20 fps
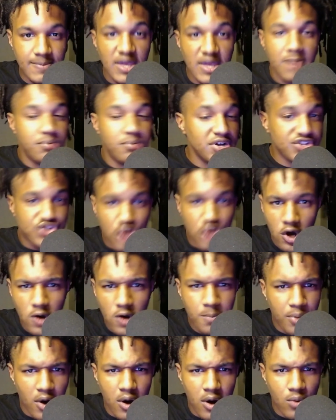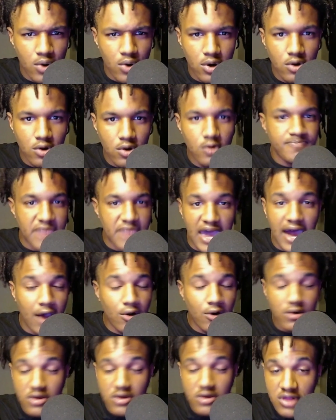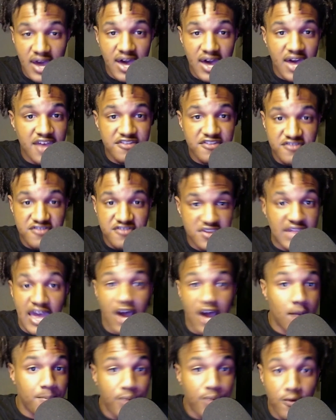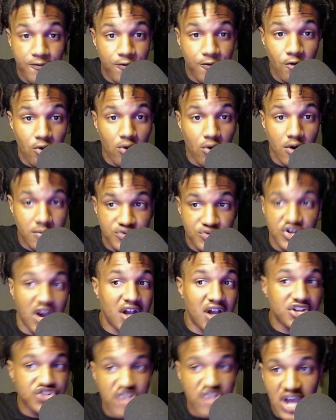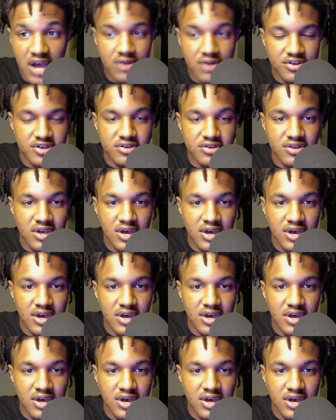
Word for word: But Joe Burrow outclassed and outperformed Josh Allen